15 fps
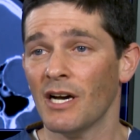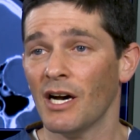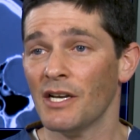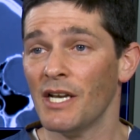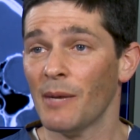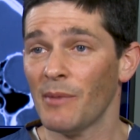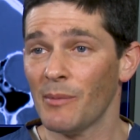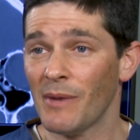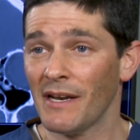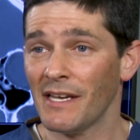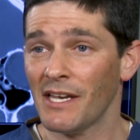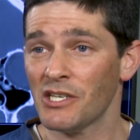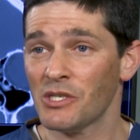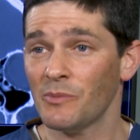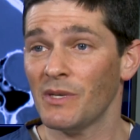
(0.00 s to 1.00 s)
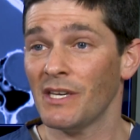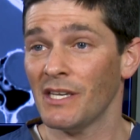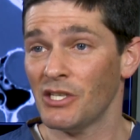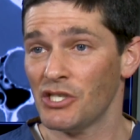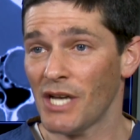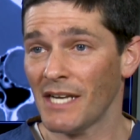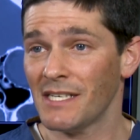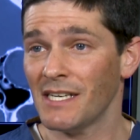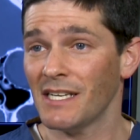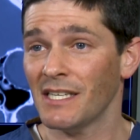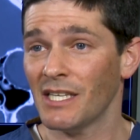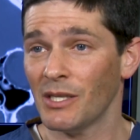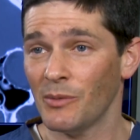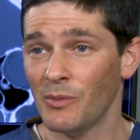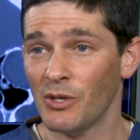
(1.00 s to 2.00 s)
numbing medication being injected
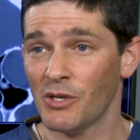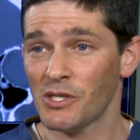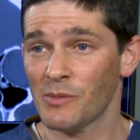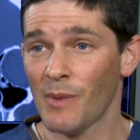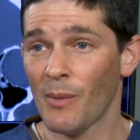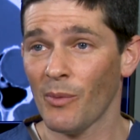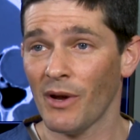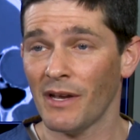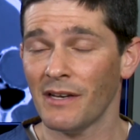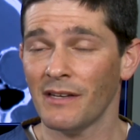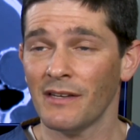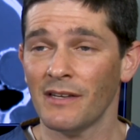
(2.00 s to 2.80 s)
into the mucous membrane.